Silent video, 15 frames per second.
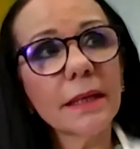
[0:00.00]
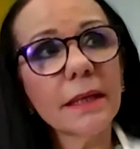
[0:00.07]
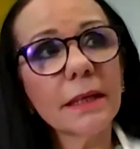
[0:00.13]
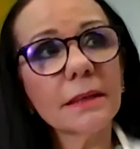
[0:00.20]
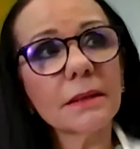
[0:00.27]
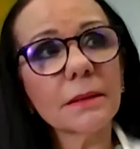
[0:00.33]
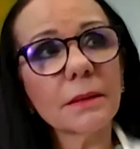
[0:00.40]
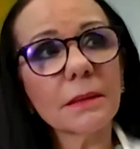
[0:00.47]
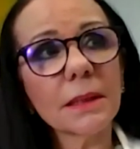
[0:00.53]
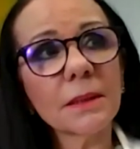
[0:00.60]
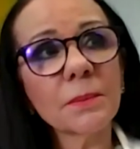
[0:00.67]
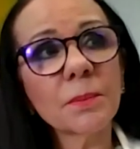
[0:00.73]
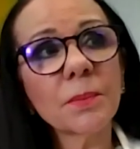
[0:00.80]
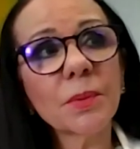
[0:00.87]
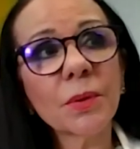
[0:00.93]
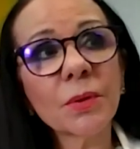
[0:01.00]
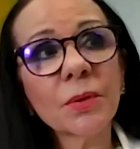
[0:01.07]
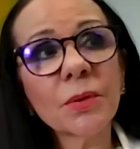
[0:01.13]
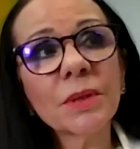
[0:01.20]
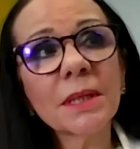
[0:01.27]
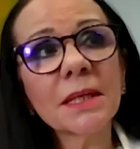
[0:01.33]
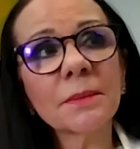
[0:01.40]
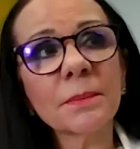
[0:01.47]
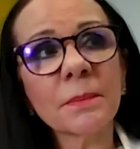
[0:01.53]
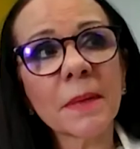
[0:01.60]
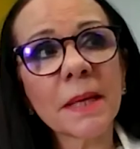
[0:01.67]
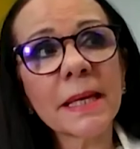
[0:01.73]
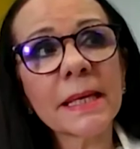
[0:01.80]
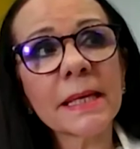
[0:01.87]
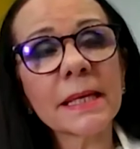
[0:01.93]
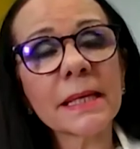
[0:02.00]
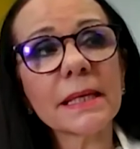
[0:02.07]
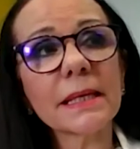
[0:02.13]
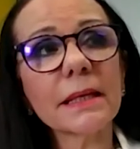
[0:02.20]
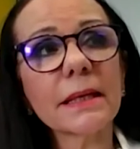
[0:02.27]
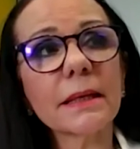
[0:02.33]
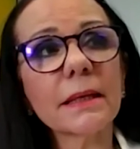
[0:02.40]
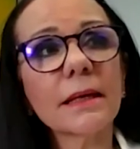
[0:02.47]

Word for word: it imbued in me